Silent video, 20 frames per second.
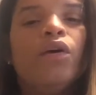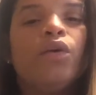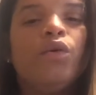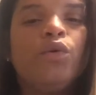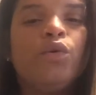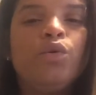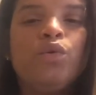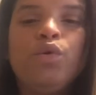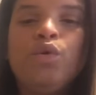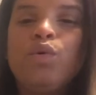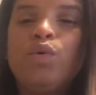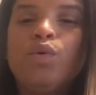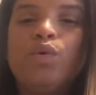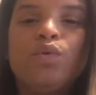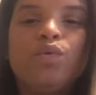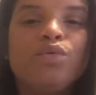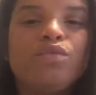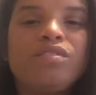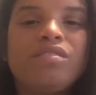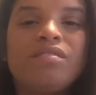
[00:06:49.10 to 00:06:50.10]
You
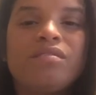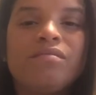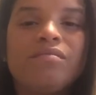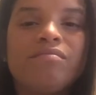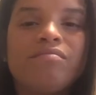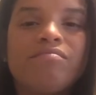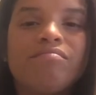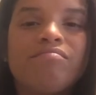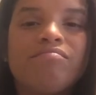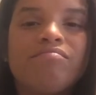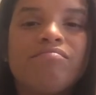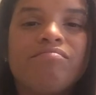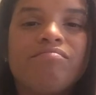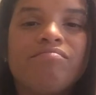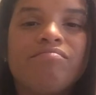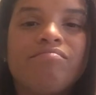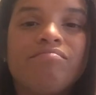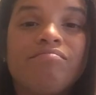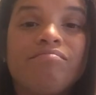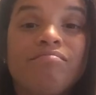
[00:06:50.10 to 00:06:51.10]
lose
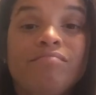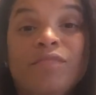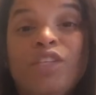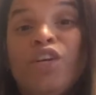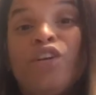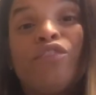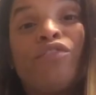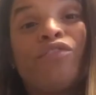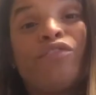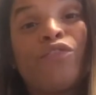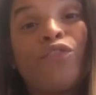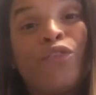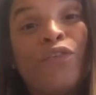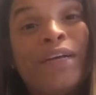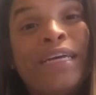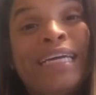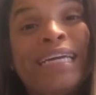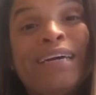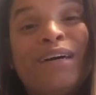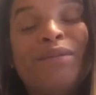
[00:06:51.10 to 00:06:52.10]
your
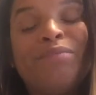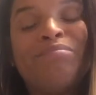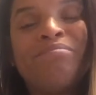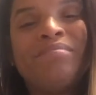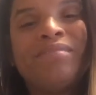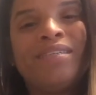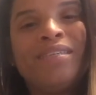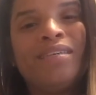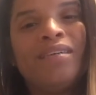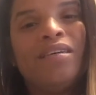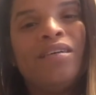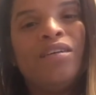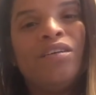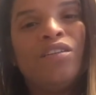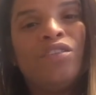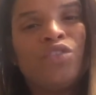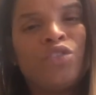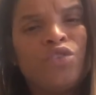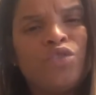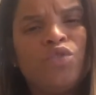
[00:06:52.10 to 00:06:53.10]
freedom
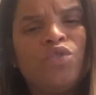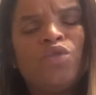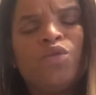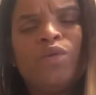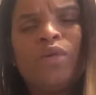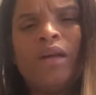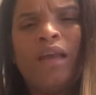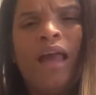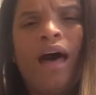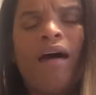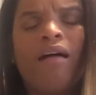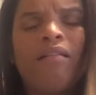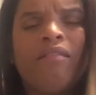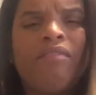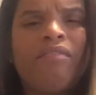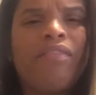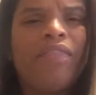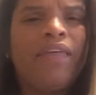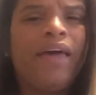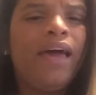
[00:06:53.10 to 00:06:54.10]
to do a lot of
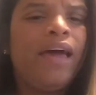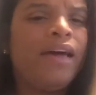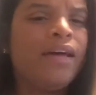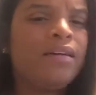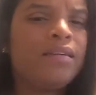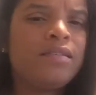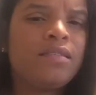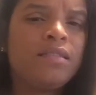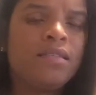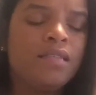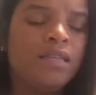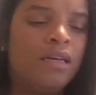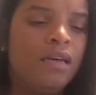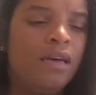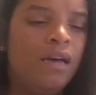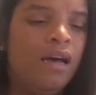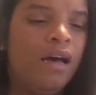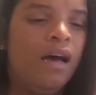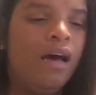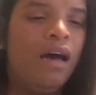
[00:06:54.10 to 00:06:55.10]
things.
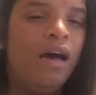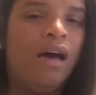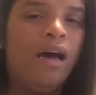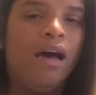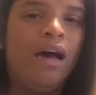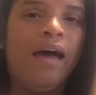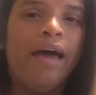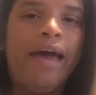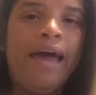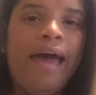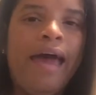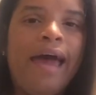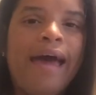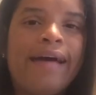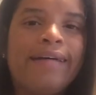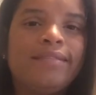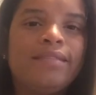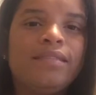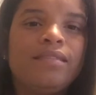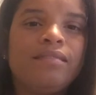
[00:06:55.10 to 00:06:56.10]

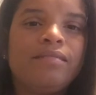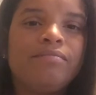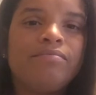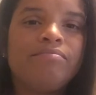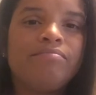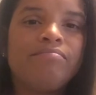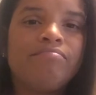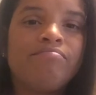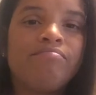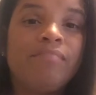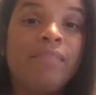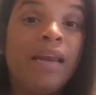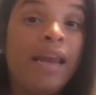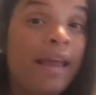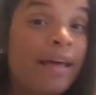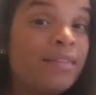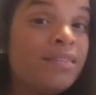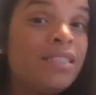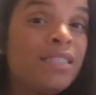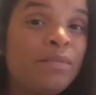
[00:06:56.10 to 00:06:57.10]
And
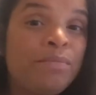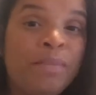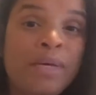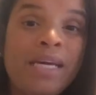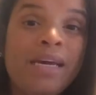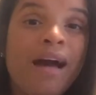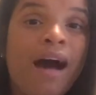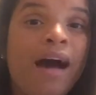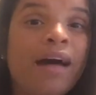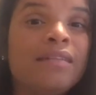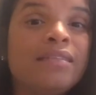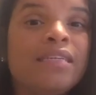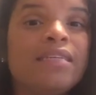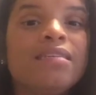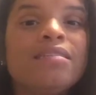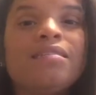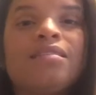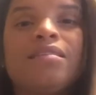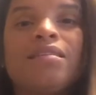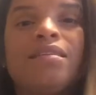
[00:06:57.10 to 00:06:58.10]
let's be
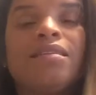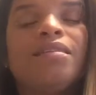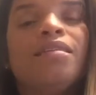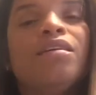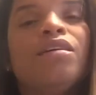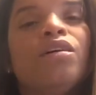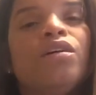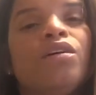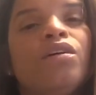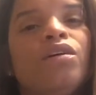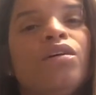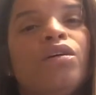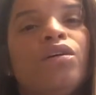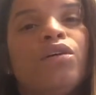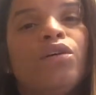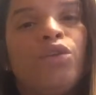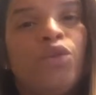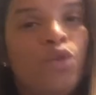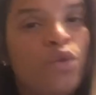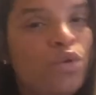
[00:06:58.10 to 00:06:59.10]
honest,
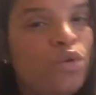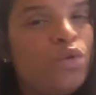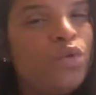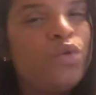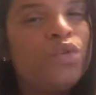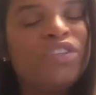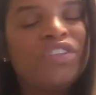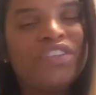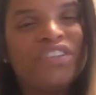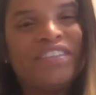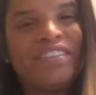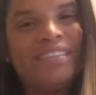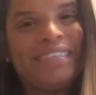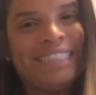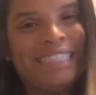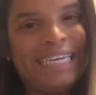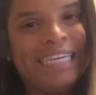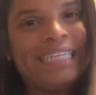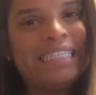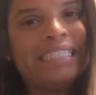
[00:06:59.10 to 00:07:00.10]
you lose your
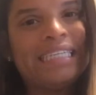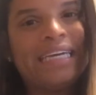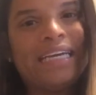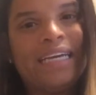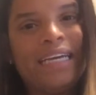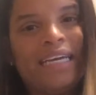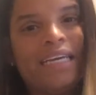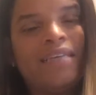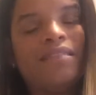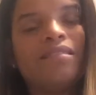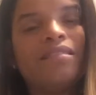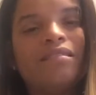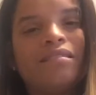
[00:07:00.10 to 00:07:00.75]
dignity.